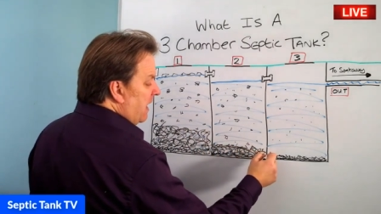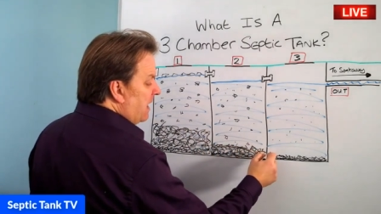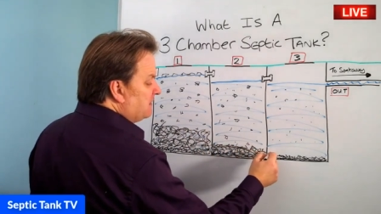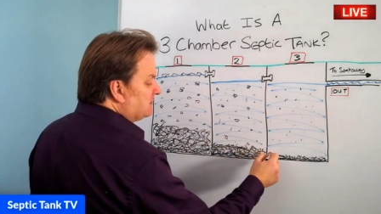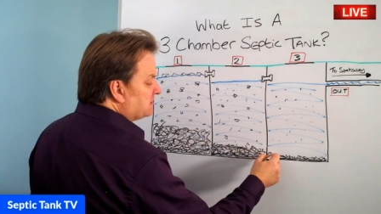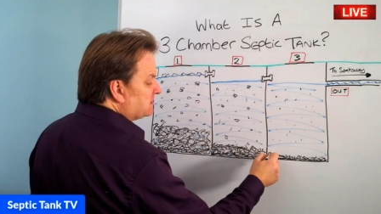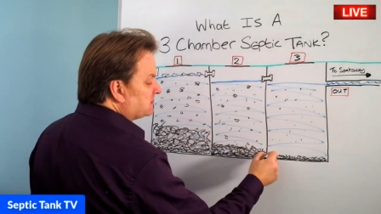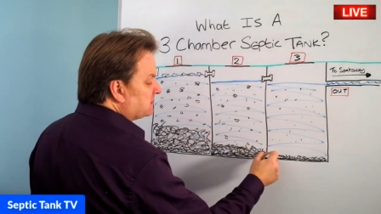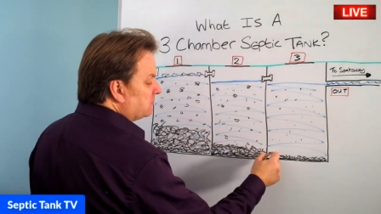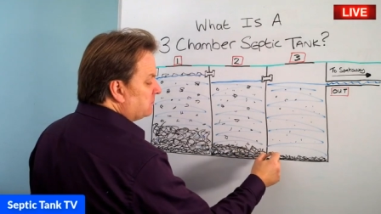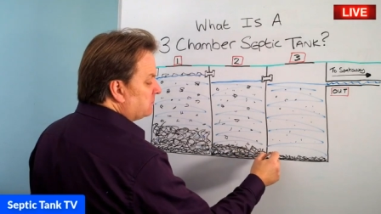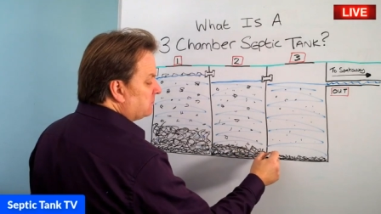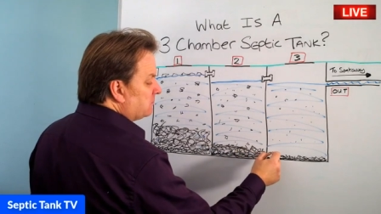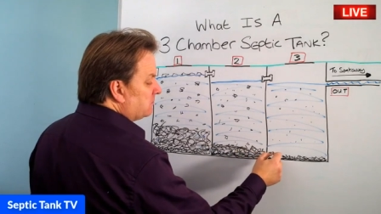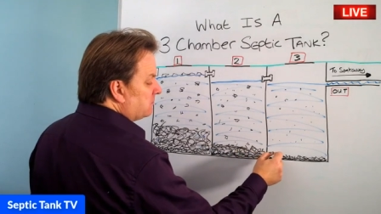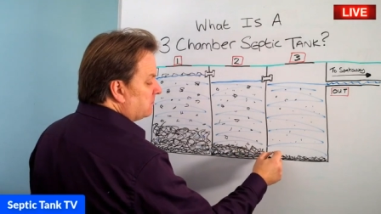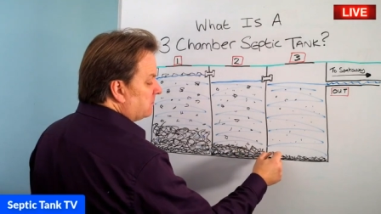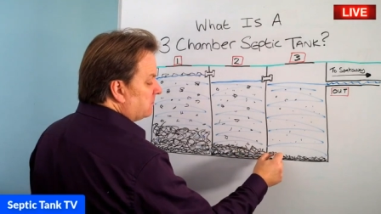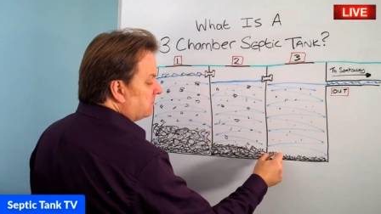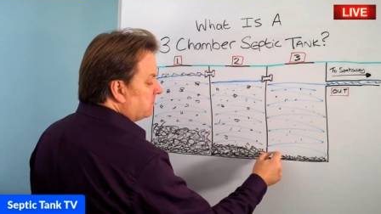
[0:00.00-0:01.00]
And
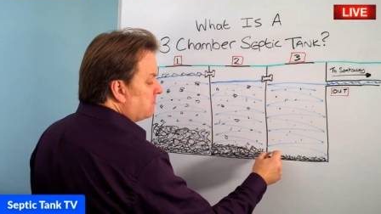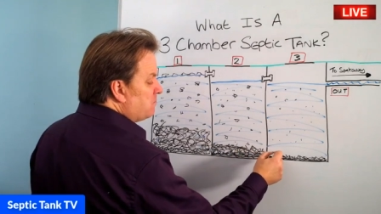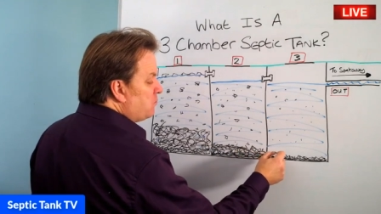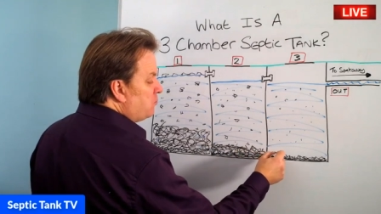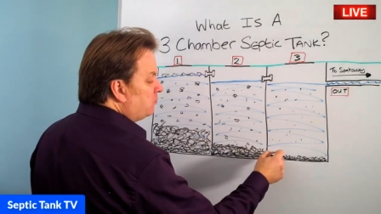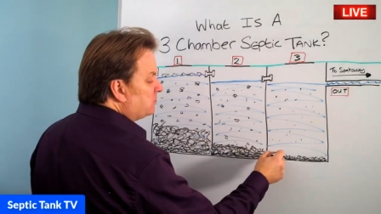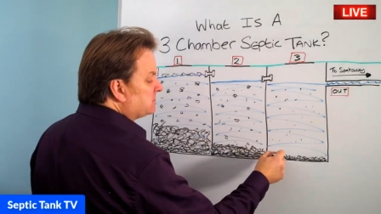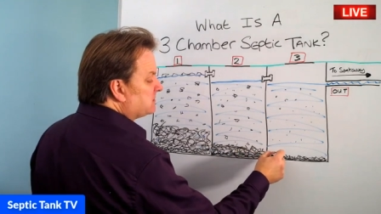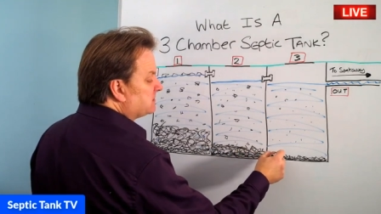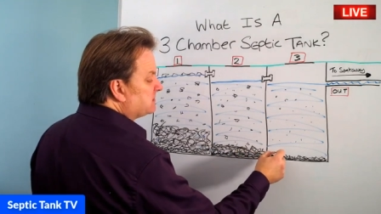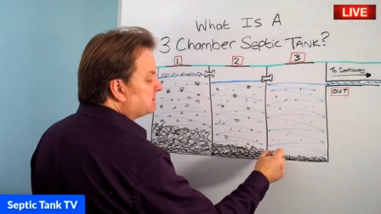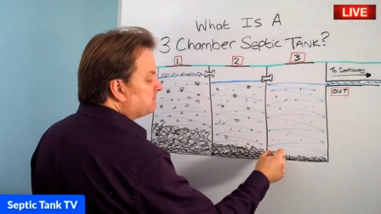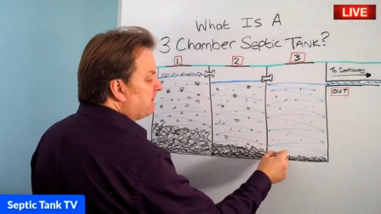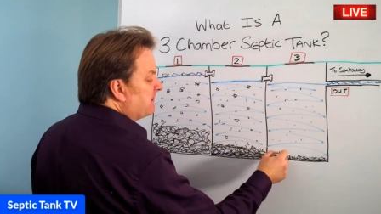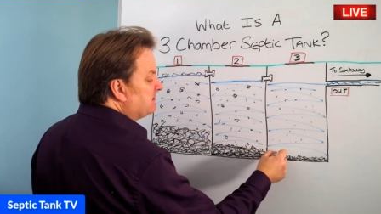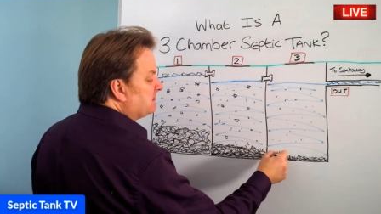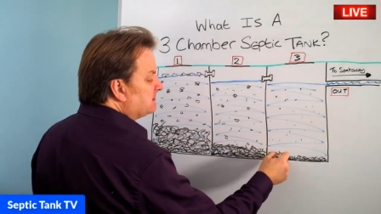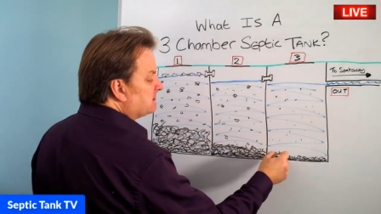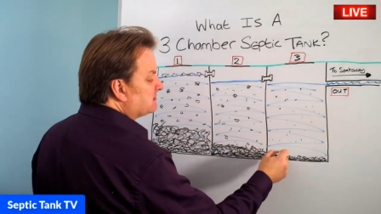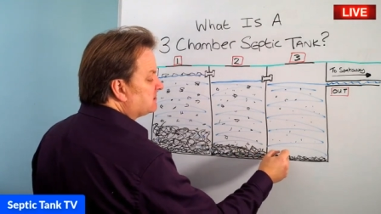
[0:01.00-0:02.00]
so the more
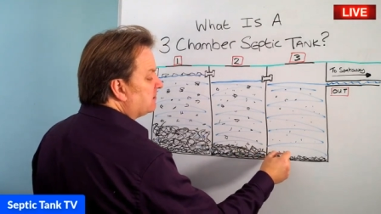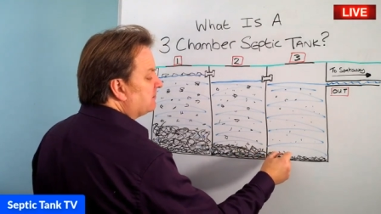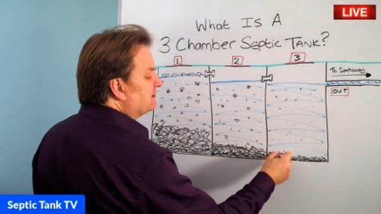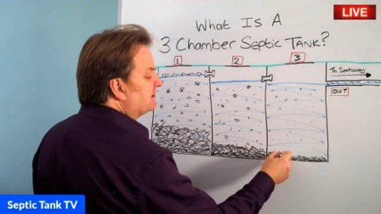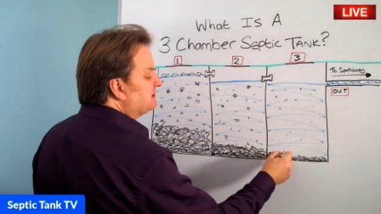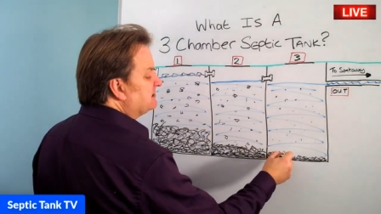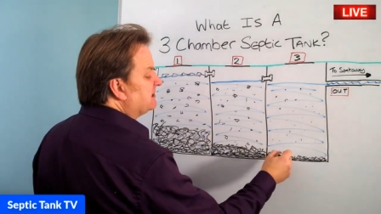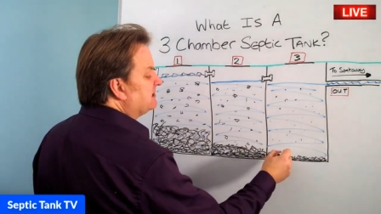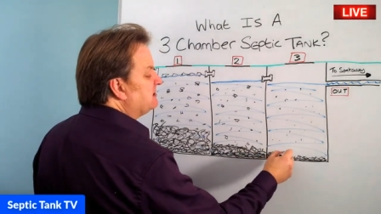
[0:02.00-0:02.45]
suspended solids